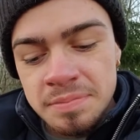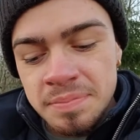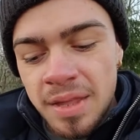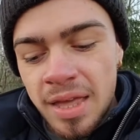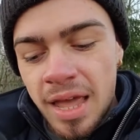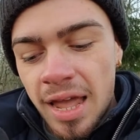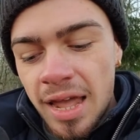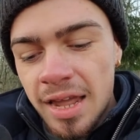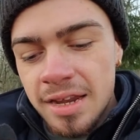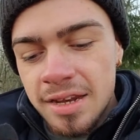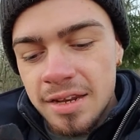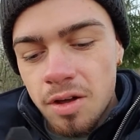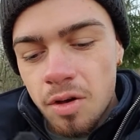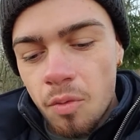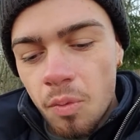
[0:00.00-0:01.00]
And
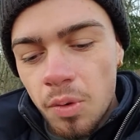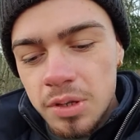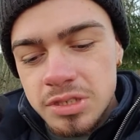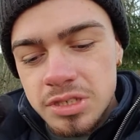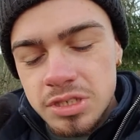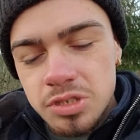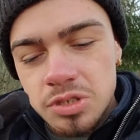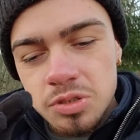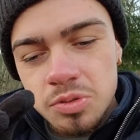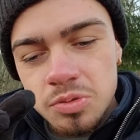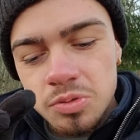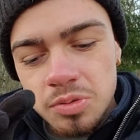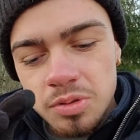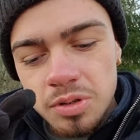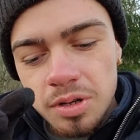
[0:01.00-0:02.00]
once you
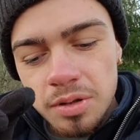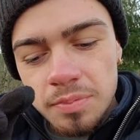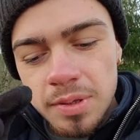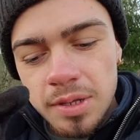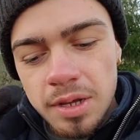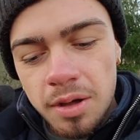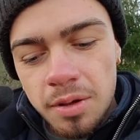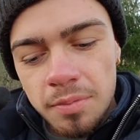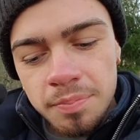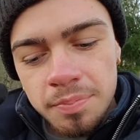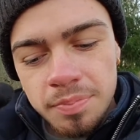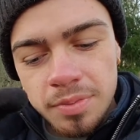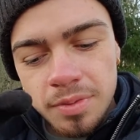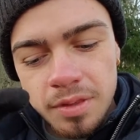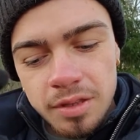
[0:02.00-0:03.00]

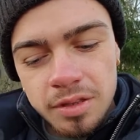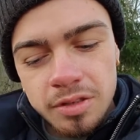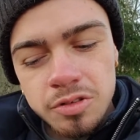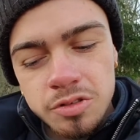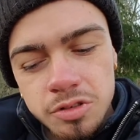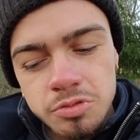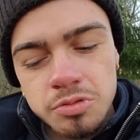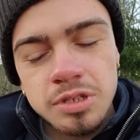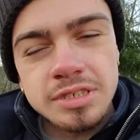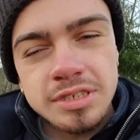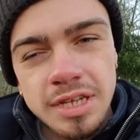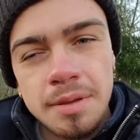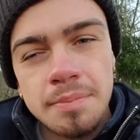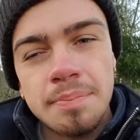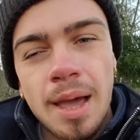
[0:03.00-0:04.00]
do the
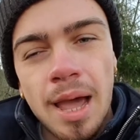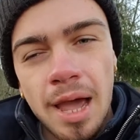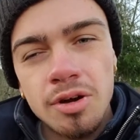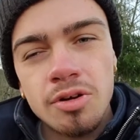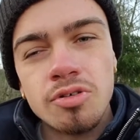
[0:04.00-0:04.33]
same pattern